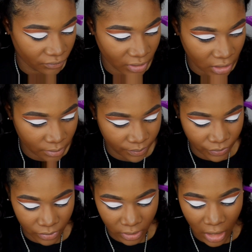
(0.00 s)
I
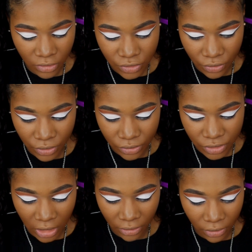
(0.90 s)
also use,
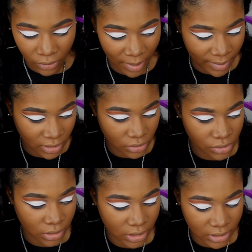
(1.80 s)
y'all know I've been
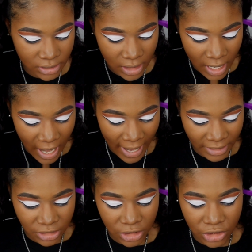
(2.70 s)
using this. I
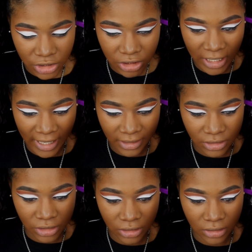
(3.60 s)
actually just got
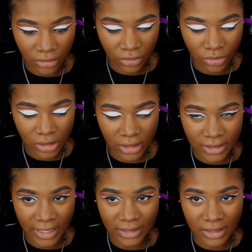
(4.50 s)
to the using this
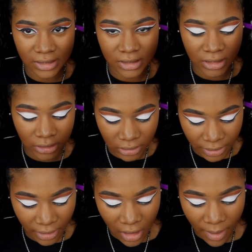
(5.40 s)
as
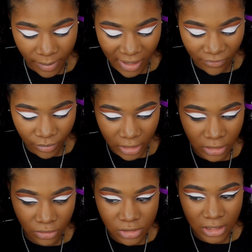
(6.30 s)
concealer, but I've been
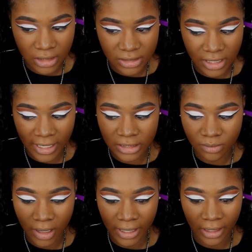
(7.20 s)
using this as
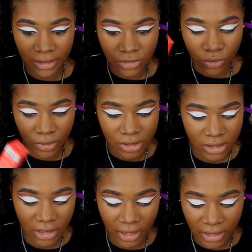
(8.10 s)
my contour
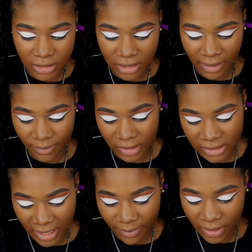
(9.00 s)
stick in
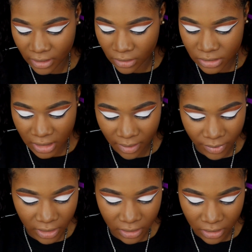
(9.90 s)

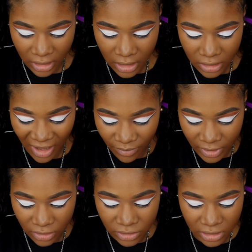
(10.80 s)
Zambia. I've
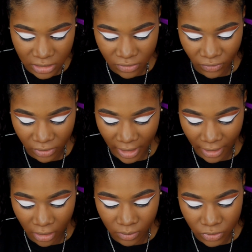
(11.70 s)
been using this for like
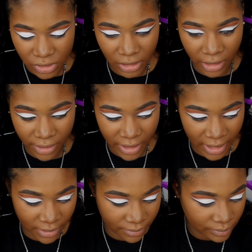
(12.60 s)
almost a year
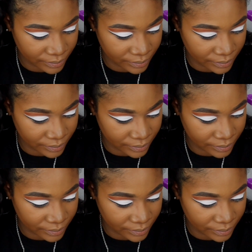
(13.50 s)
now.